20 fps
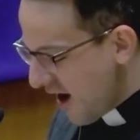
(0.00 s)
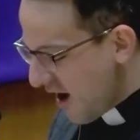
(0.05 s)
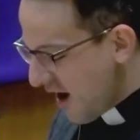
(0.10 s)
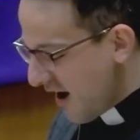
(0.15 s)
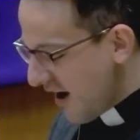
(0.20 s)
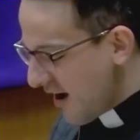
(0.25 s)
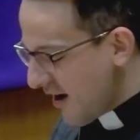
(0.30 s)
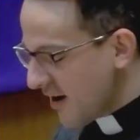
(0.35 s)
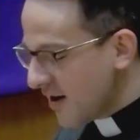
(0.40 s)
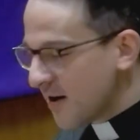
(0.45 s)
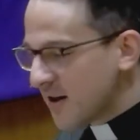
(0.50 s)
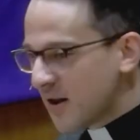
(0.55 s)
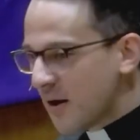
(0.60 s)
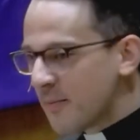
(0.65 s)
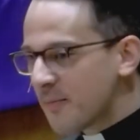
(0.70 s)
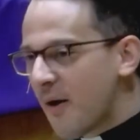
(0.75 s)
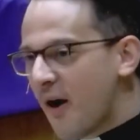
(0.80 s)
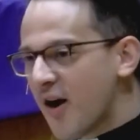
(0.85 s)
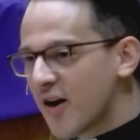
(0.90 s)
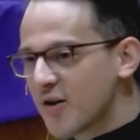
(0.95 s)
Uh, now,
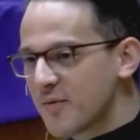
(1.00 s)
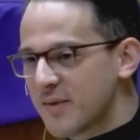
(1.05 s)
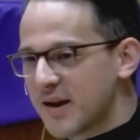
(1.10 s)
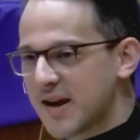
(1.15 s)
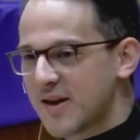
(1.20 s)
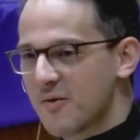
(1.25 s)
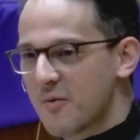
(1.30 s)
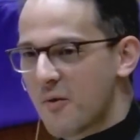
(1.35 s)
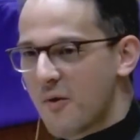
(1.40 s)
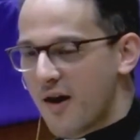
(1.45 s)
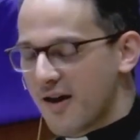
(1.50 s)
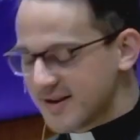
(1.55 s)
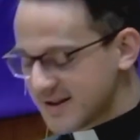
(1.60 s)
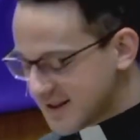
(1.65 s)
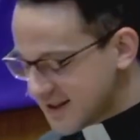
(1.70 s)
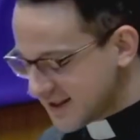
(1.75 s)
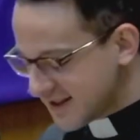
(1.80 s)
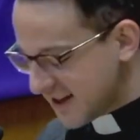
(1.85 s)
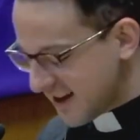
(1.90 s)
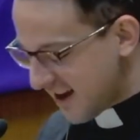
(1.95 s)
part of me
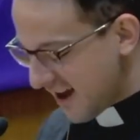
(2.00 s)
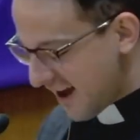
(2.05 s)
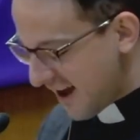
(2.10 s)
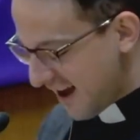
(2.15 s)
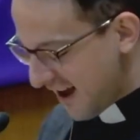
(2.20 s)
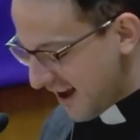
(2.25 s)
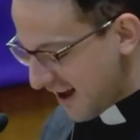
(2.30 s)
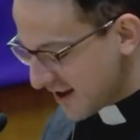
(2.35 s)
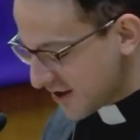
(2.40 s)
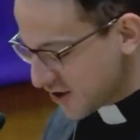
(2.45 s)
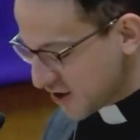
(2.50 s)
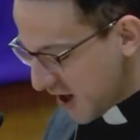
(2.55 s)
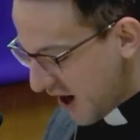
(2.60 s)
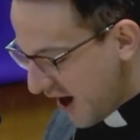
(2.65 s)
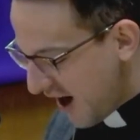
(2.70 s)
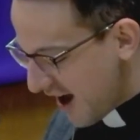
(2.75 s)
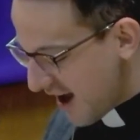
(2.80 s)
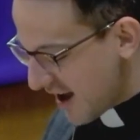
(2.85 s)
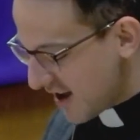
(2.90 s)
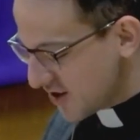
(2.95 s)
wants to
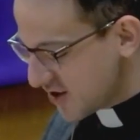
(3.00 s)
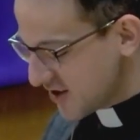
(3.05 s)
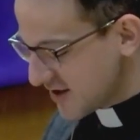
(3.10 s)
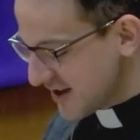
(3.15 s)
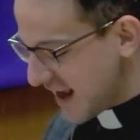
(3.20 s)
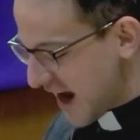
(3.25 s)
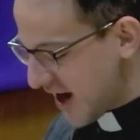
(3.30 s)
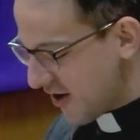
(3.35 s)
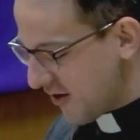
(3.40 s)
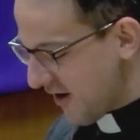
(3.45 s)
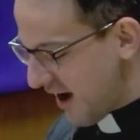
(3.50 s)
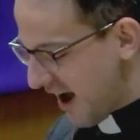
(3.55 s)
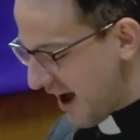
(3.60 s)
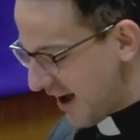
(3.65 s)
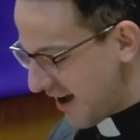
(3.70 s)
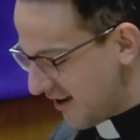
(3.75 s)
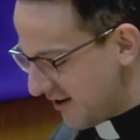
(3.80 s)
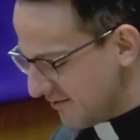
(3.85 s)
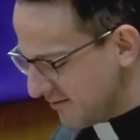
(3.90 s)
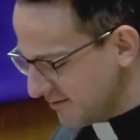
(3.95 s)
judge
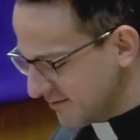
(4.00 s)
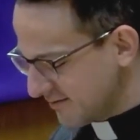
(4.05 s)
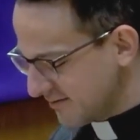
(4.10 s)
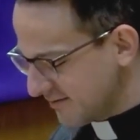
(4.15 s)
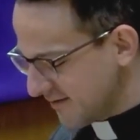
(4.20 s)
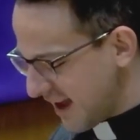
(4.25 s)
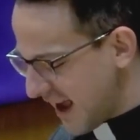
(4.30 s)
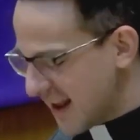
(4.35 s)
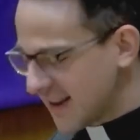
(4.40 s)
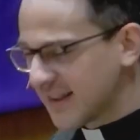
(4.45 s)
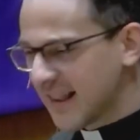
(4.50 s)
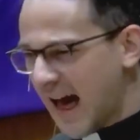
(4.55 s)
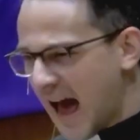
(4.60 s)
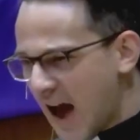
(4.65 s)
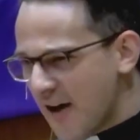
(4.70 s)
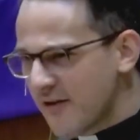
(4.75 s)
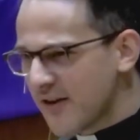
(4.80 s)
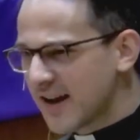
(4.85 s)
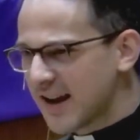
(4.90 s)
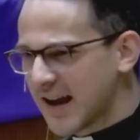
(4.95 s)
Zechariah and
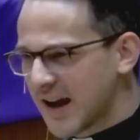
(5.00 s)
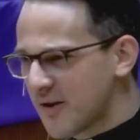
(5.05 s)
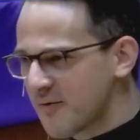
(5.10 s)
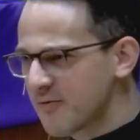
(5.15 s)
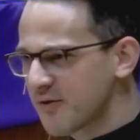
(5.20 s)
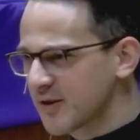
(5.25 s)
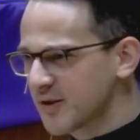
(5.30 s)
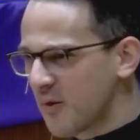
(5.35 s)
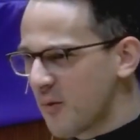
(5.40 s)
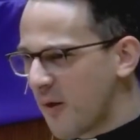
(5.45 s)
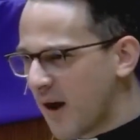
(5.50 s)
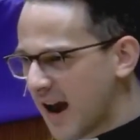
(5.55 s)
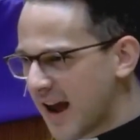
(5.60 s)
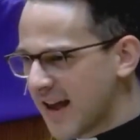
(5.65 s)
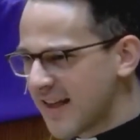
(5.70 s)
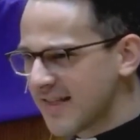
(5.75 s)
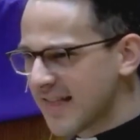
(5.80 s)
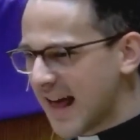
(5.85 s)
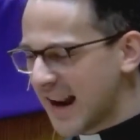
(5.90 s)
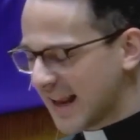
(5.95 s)
laugh at him for the
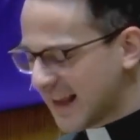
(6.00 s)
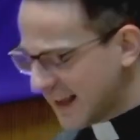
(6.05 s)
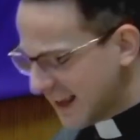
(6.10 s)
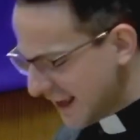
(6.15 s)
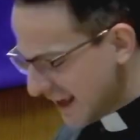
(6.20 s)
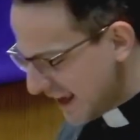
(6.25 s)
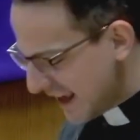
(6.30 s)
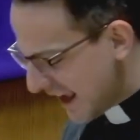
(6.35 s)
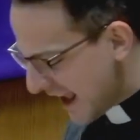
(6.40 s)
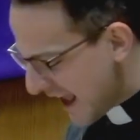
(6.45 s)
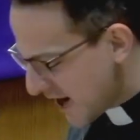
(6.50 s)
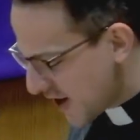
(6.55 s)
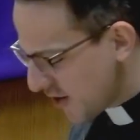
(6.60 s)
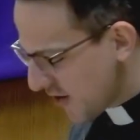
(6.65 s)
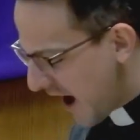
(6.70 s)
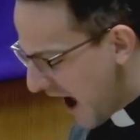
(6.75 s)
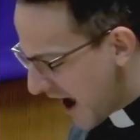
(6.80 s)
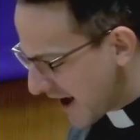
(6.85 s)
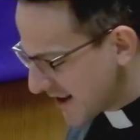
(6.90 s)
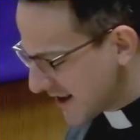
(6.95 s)
way that he
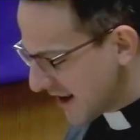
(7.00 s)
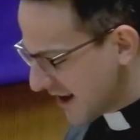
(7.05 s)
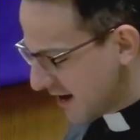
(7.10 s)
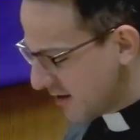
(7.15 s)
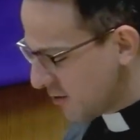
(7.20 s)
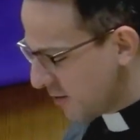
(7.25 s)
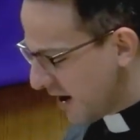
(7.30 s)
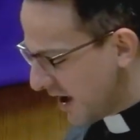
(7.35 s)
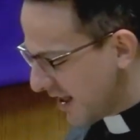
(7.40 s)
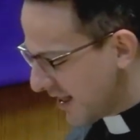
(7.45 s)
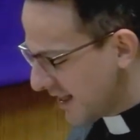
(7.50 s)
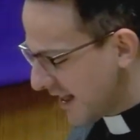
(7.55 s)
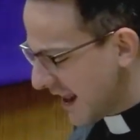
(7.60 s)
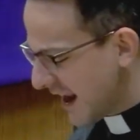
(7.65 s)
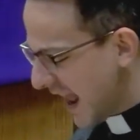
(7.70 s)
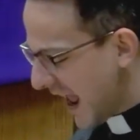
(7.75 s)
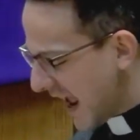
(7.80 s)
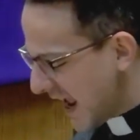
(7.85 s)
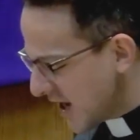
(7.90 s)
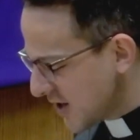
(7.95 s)
interacted with an
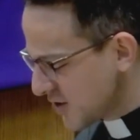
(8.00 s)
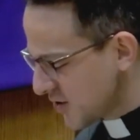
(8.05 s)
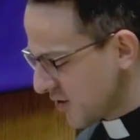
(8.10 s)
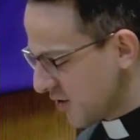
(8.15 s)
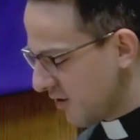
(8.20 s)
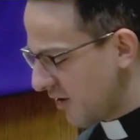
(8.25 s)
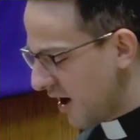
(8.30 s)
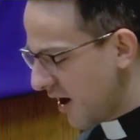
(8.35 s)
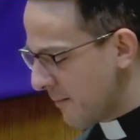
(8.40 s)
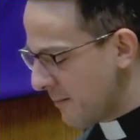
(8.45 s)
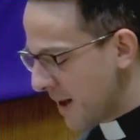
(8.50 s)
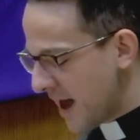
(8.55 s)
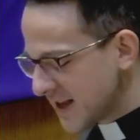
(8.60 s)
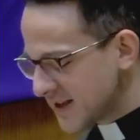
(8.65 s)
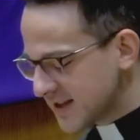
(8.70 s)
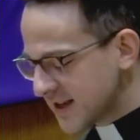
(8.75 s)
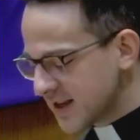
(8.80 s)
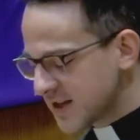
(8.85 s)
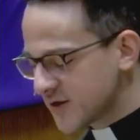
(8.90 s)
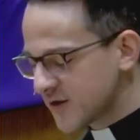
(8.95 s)
angel, a
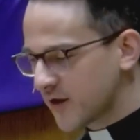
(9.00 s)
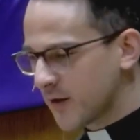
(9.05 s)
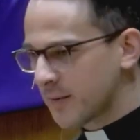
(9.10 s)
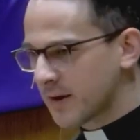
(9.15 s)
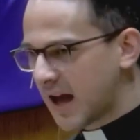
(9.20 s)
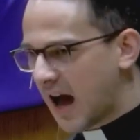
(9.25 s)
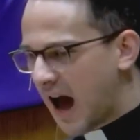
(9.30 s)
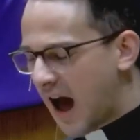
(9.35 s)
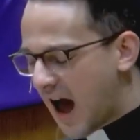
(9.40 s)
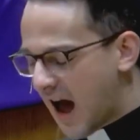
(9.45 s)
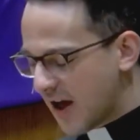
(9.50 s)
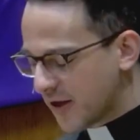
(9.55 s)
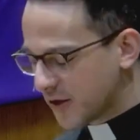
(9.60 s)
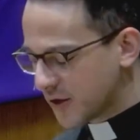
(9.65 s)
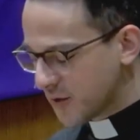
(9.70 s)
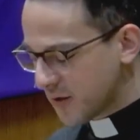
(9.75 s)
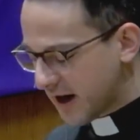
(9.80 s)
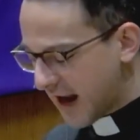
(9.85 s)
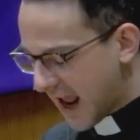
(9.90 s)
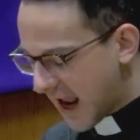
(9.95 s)
message from God
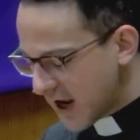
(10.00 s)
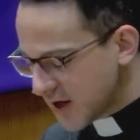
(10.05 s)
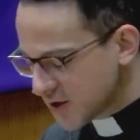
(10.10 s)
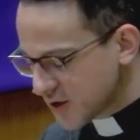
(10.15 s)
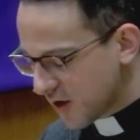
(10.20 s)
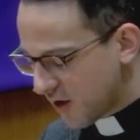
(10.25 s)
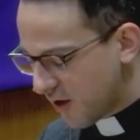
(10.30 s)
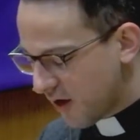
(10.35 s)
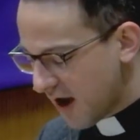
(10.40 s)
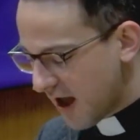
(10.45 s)
through an angel